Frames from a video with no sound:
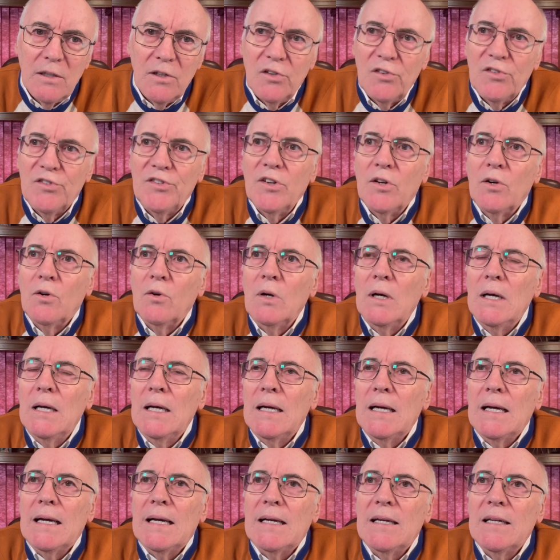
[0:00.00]
So
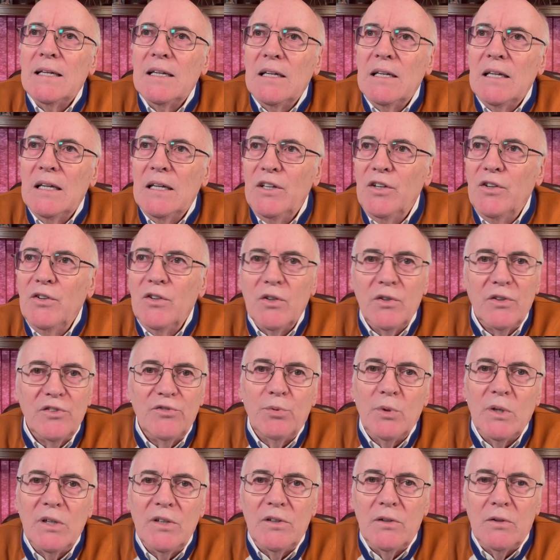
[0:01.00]
you know as
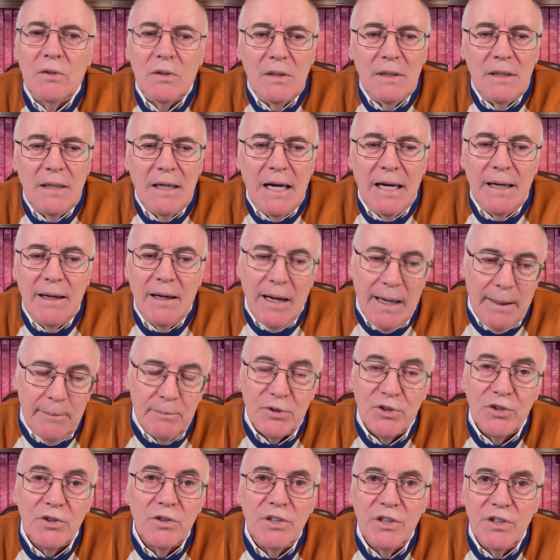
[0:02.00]
well I'm
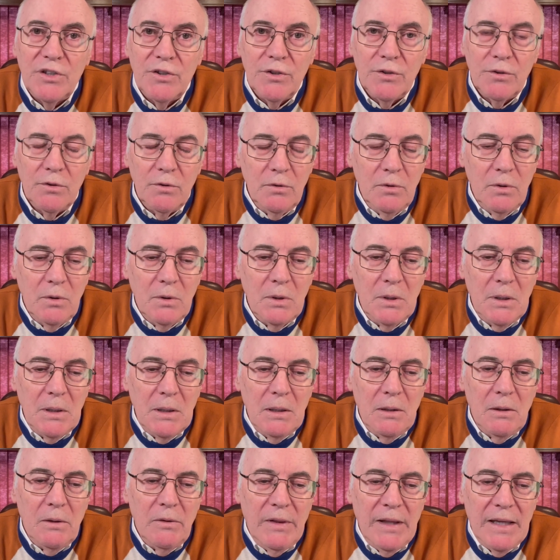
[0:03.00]
sure you do,
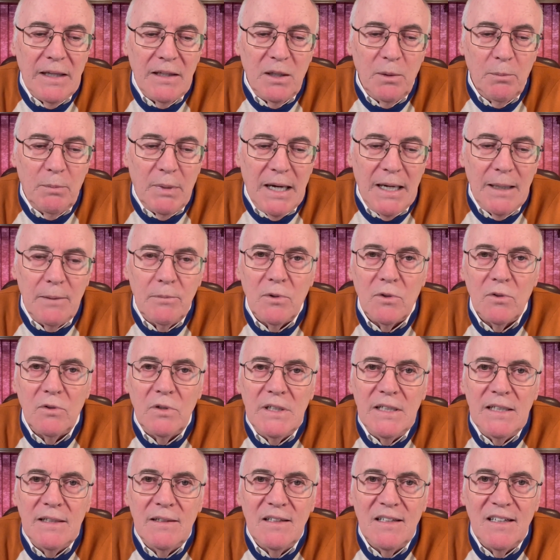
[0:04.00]
that the Bible
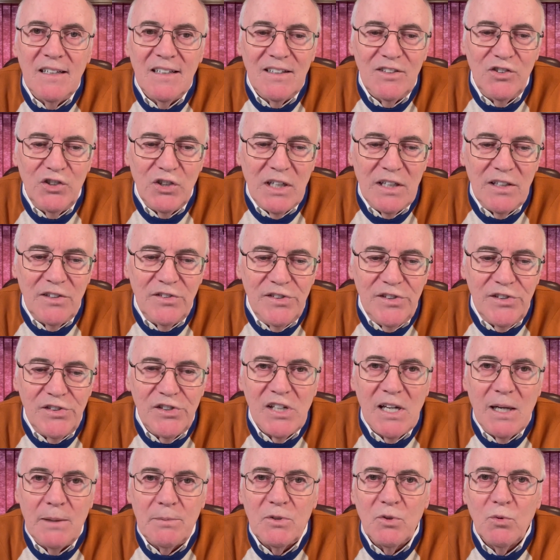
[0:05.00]
in Genesis
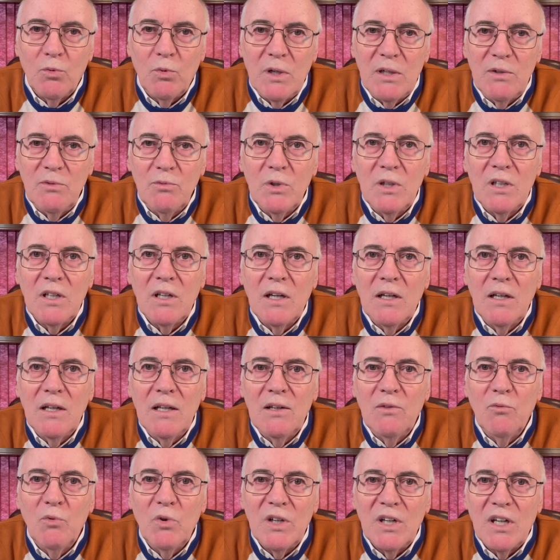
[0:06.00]
chapter 1,
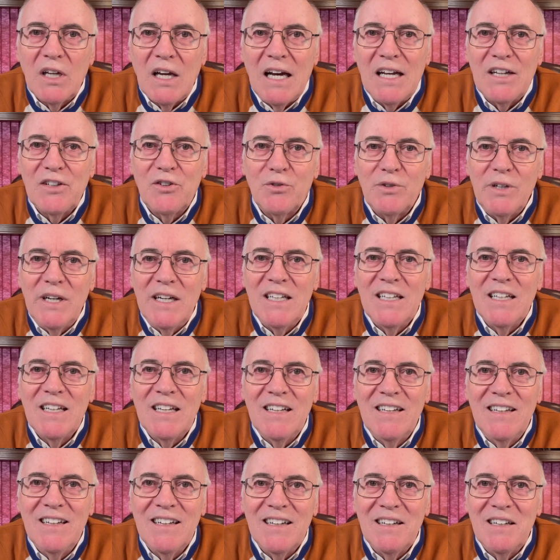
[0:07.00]
when God created
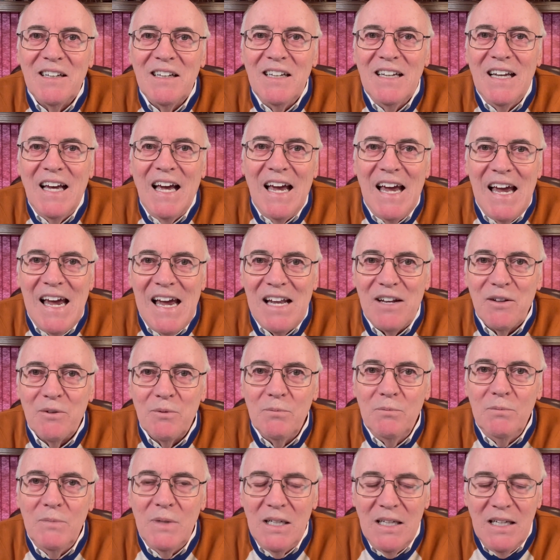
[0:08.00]

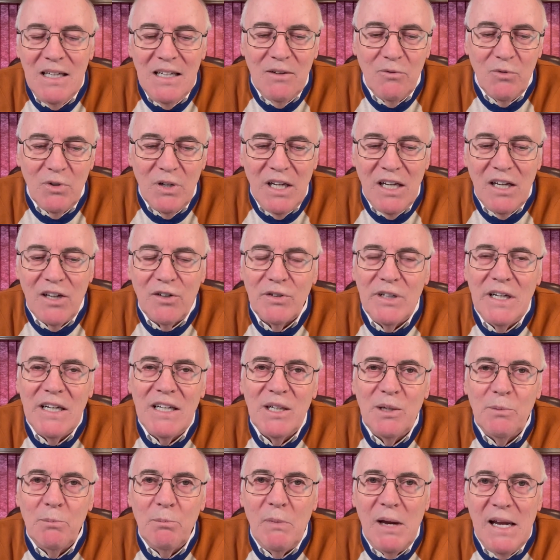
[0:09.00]
Adam, when he
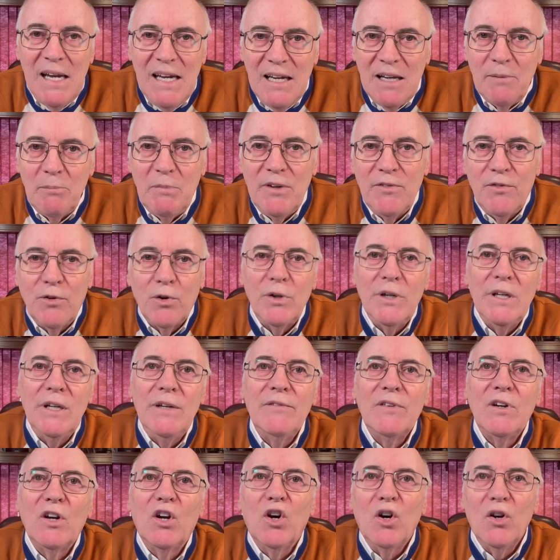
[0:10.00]
created man before he
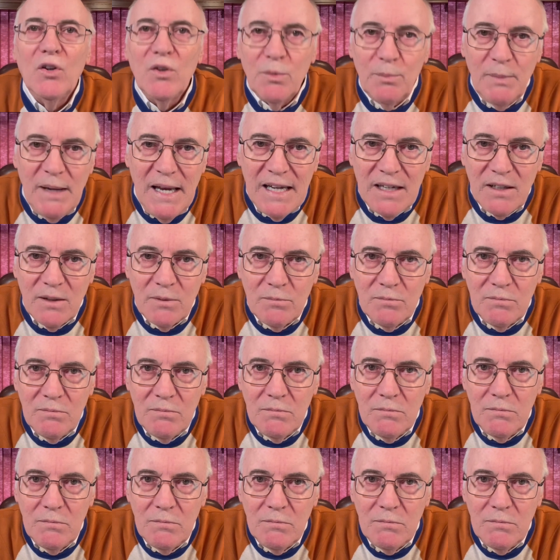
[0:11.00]
even called him Adam,